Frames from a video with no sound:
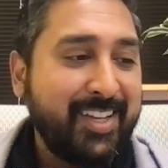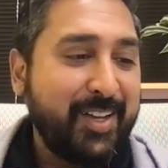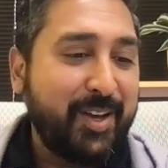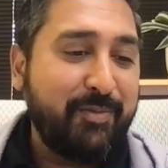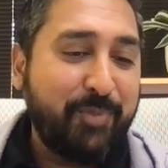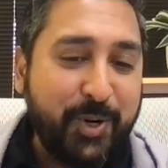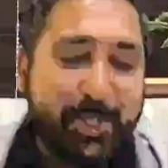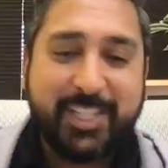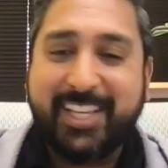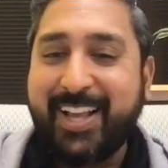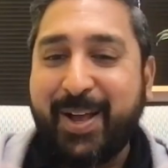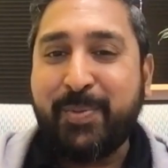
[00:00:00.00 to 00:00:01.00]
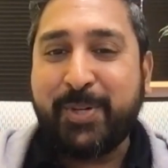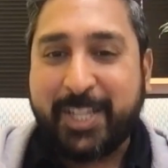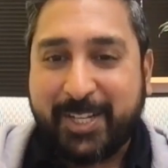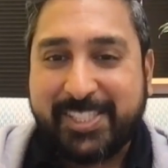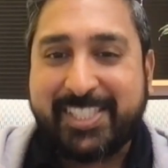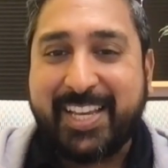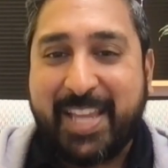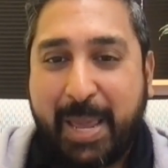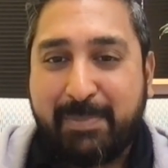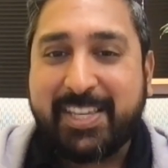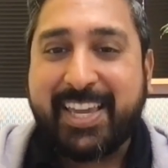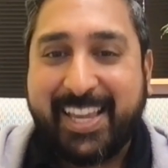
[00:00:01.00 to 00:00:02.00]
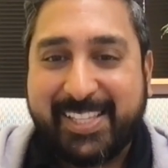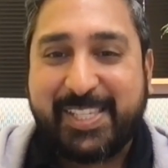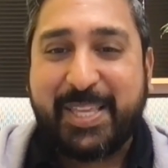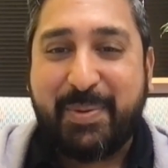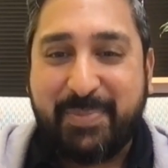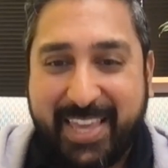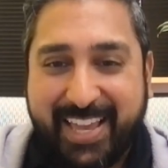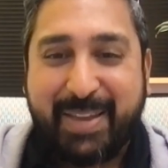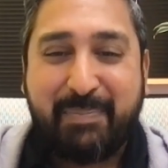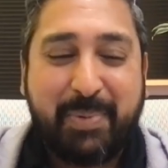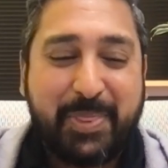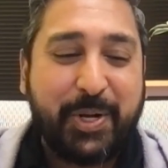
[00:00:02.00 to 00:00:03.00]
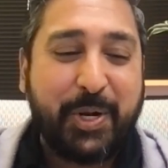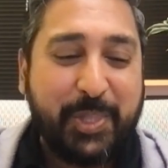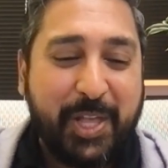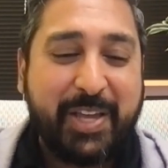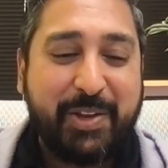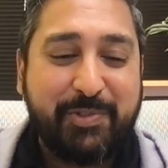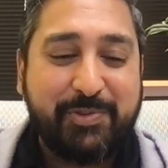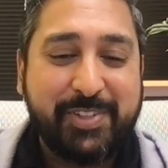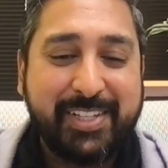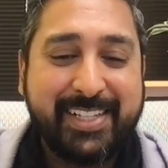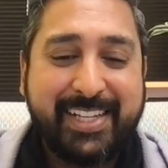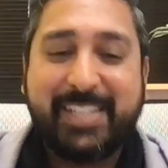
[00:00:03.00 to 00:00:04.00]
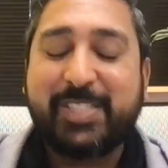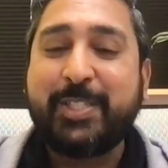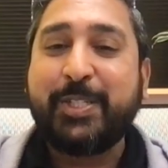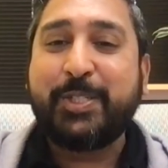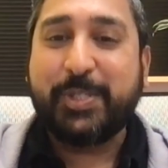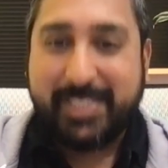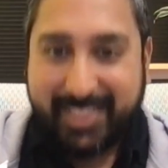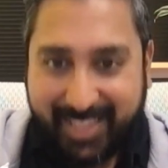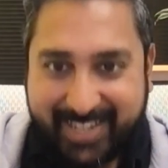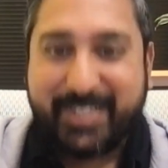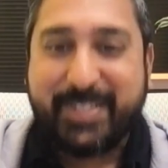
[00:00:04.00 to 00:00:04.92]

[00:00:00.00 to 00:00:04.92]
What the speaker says: Unfortunately, I wish I could say names. I can't say them yet, but there are a lot of institutions like